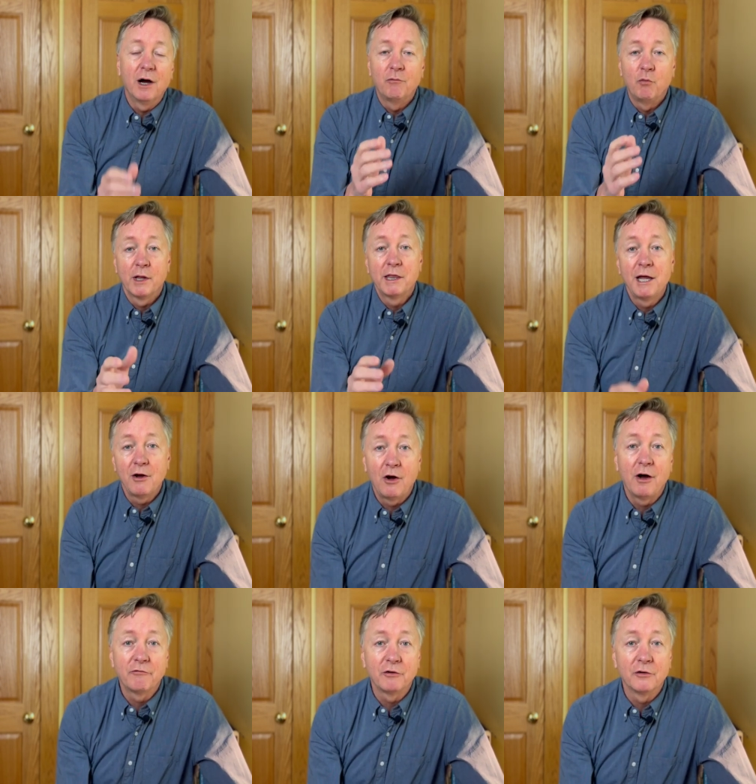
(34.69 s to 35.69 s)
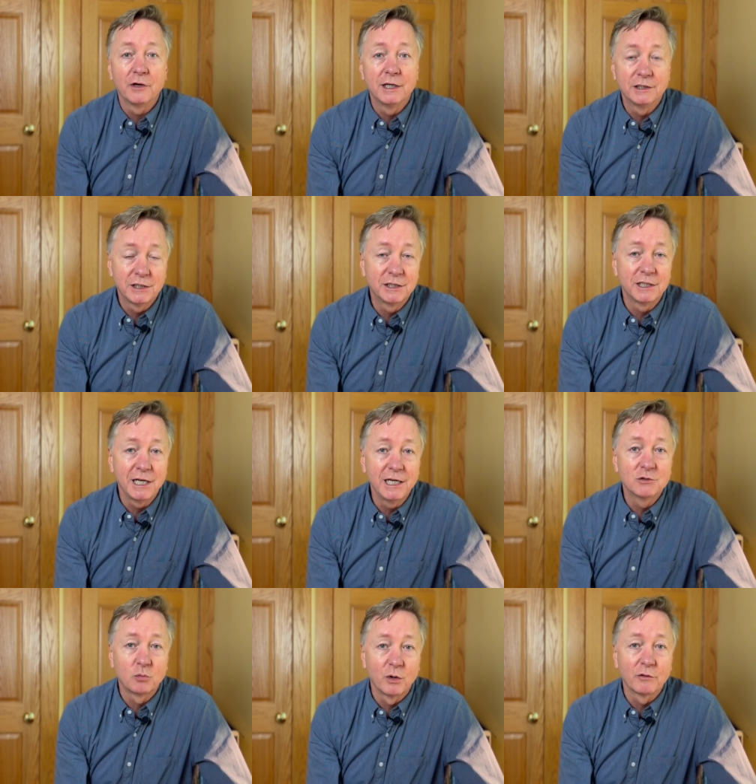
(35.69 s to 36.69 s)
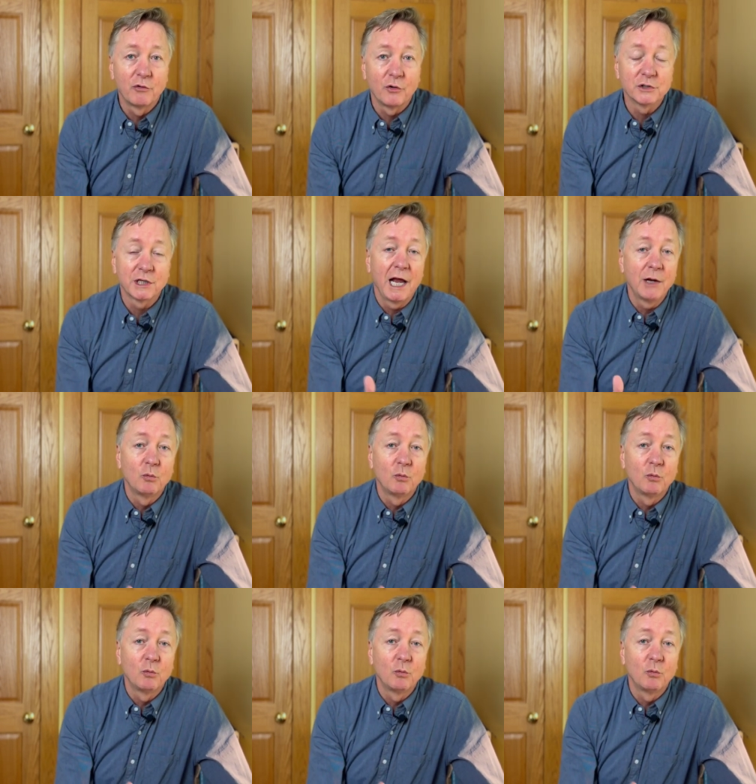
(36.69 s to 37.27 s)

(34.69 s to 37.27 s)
of what they offer to today's workforce and